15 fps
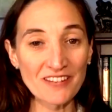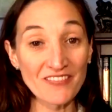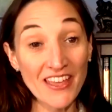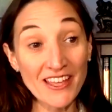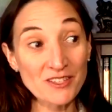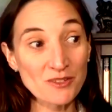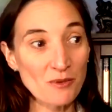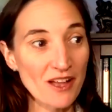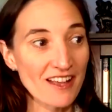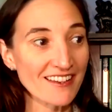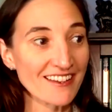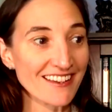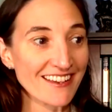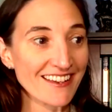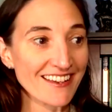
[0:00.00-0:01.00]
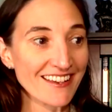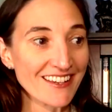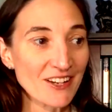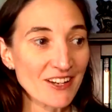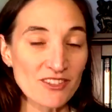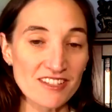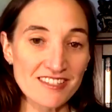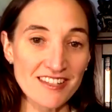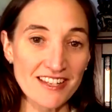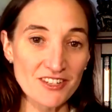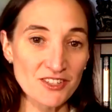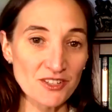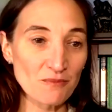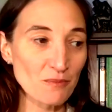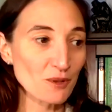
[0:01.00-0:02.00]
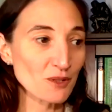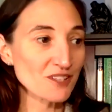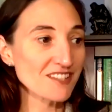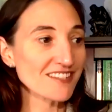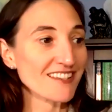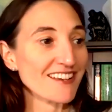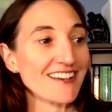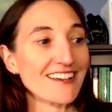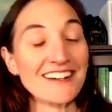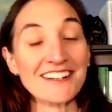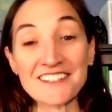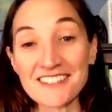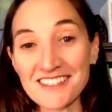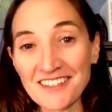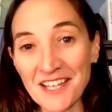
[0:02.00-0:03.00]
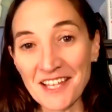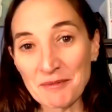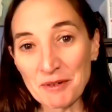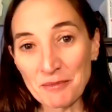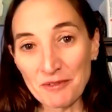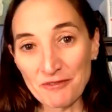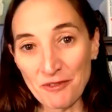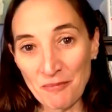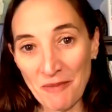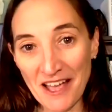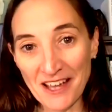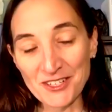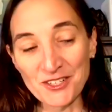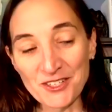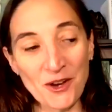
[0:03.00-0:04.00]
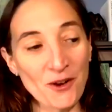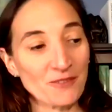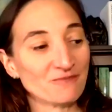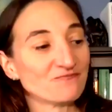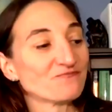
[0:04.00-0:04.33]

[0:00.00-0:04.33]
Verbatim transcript: And that's why, you know, the station puts a disclaimer before my show,